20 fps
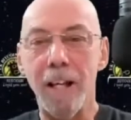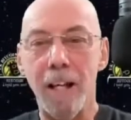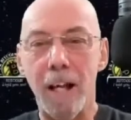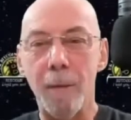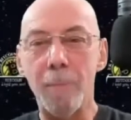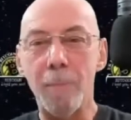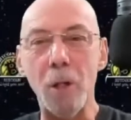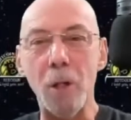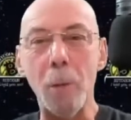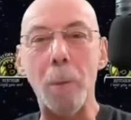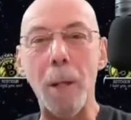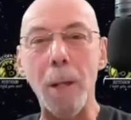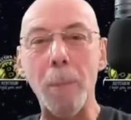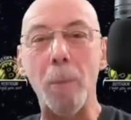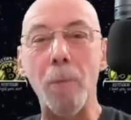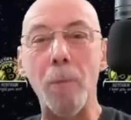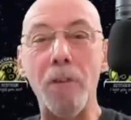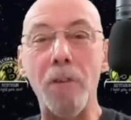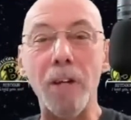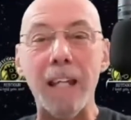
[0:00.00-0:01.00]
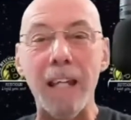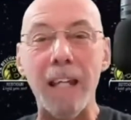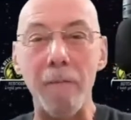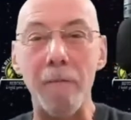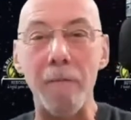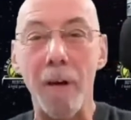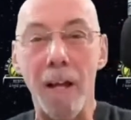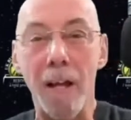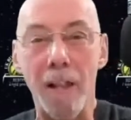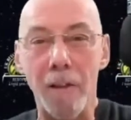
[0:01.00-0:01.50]
um, so people
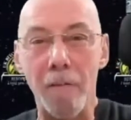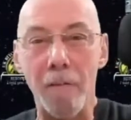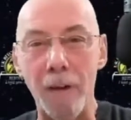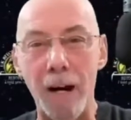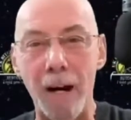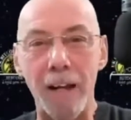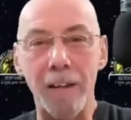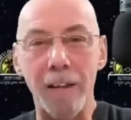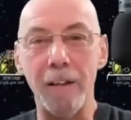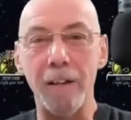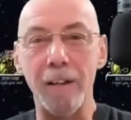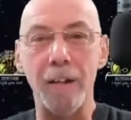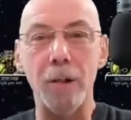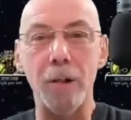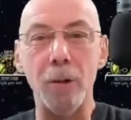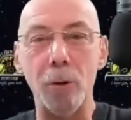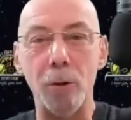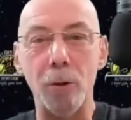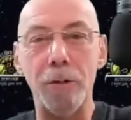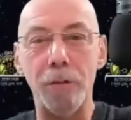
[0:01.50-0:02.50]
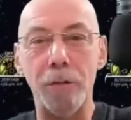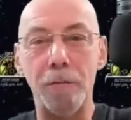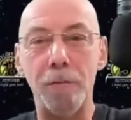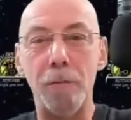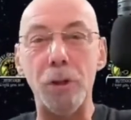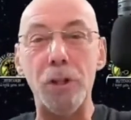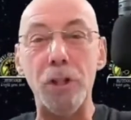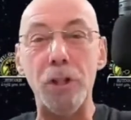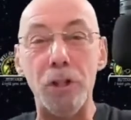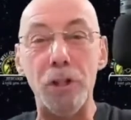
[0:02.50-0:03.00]
forgive the fact that Lord
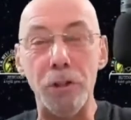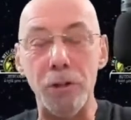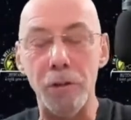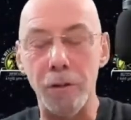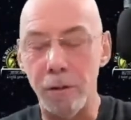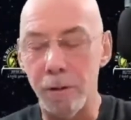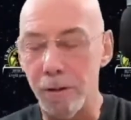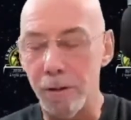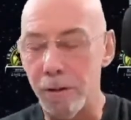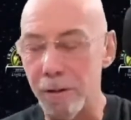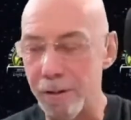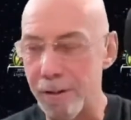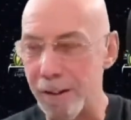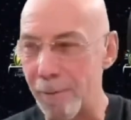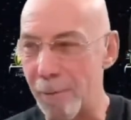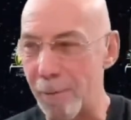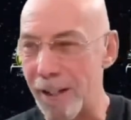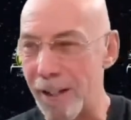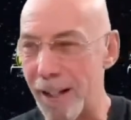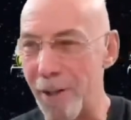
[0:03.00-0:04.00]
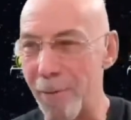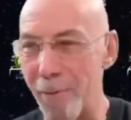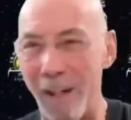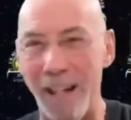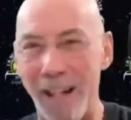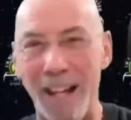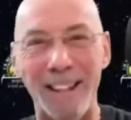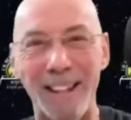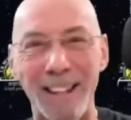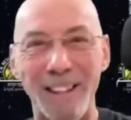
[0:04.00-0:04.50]
Fuchis. Oh, here we go. We
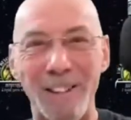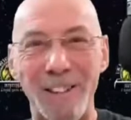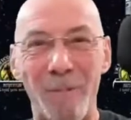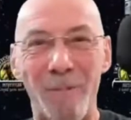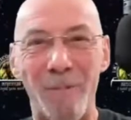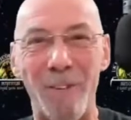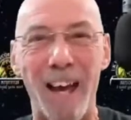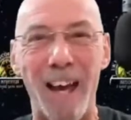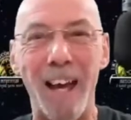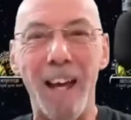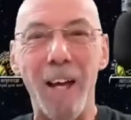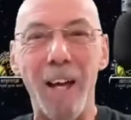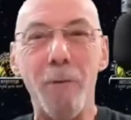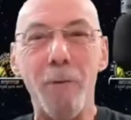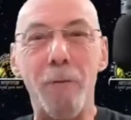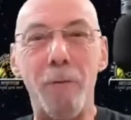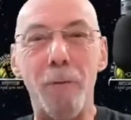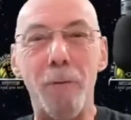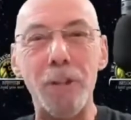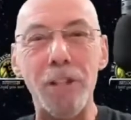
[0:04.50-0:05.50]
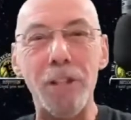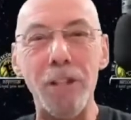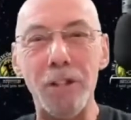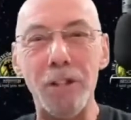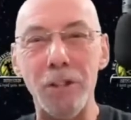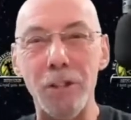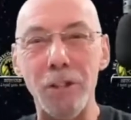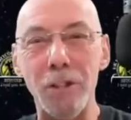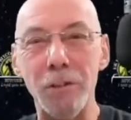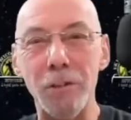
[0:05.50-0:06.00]
had this off air. Fuchis.